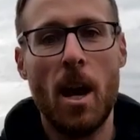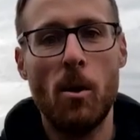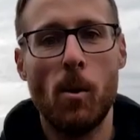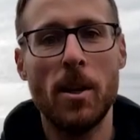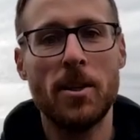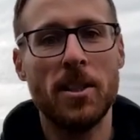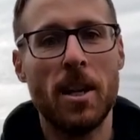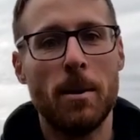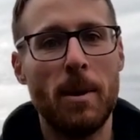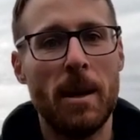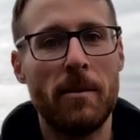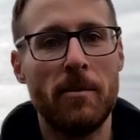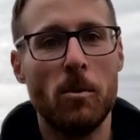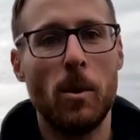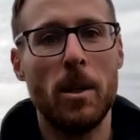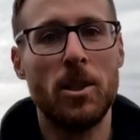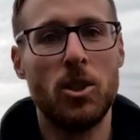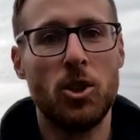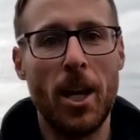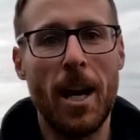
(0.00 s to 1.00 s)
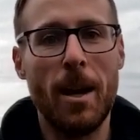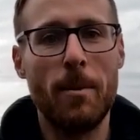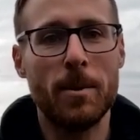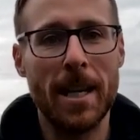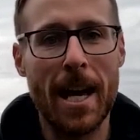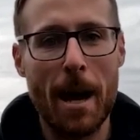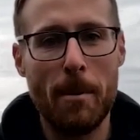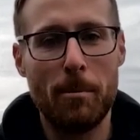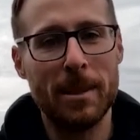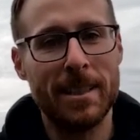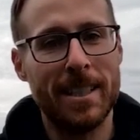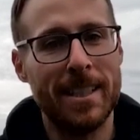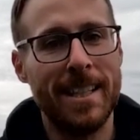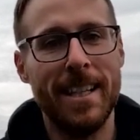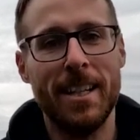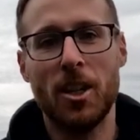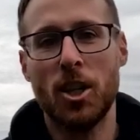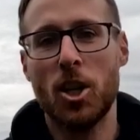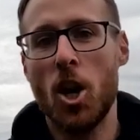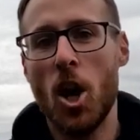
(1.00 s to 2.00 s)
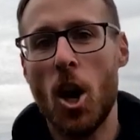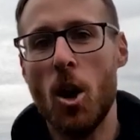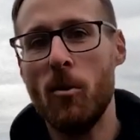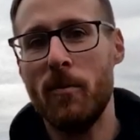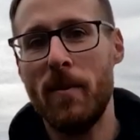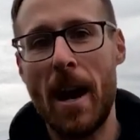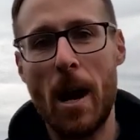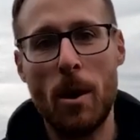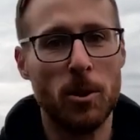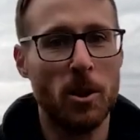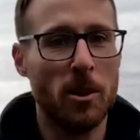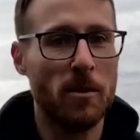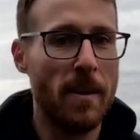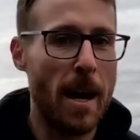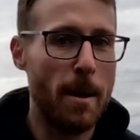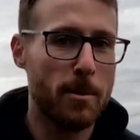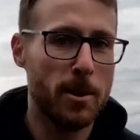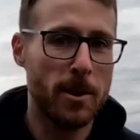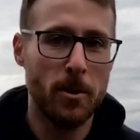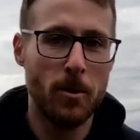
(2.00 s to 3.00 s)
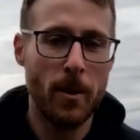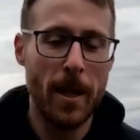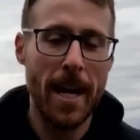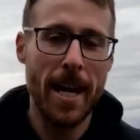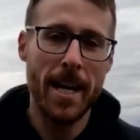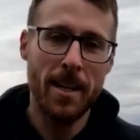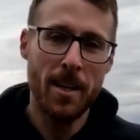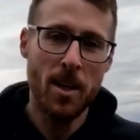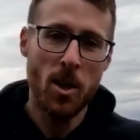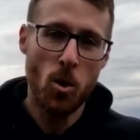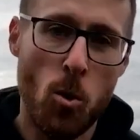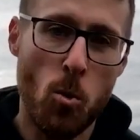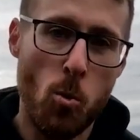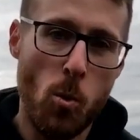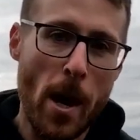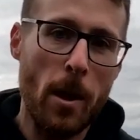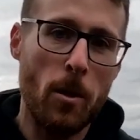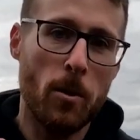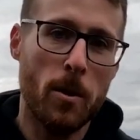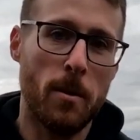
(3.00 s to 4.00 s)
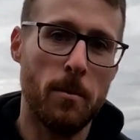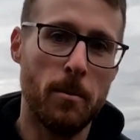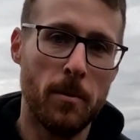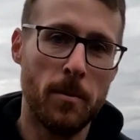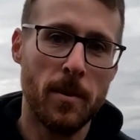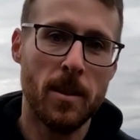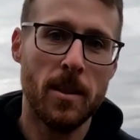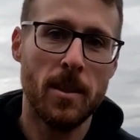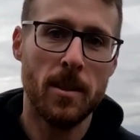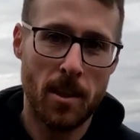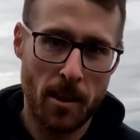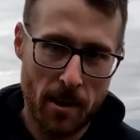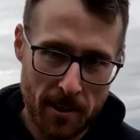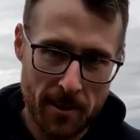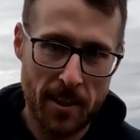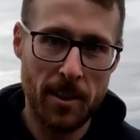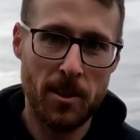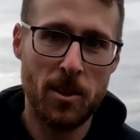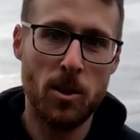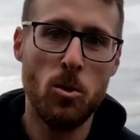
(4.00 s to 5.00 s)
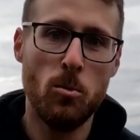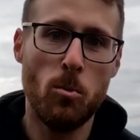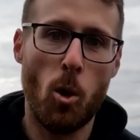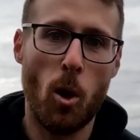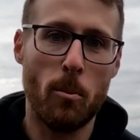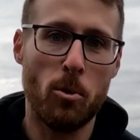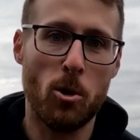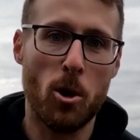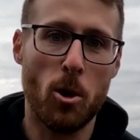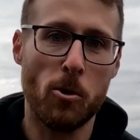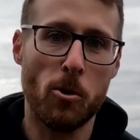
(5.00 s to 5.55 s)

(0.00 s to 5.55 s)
Hey, what's up everyone? James Appleton here, co-founder of Absolute Aid. Welcome to the Seek to Do More